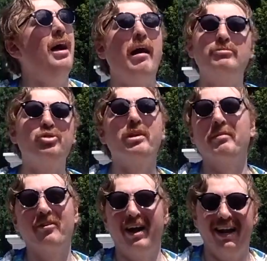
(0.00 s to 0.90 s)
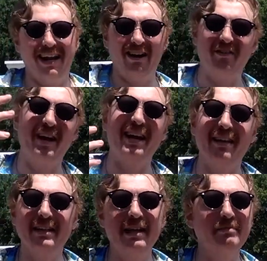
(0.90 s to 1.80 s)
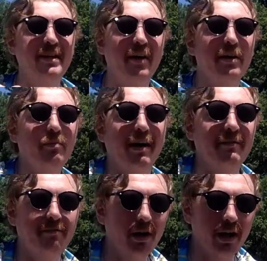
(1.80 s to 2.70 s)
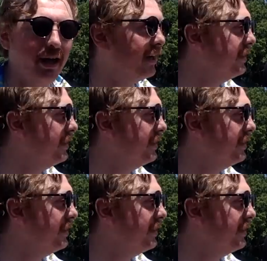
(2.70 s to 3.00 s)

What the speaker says: I'm dreaming right now, right? I'm telling you my fucking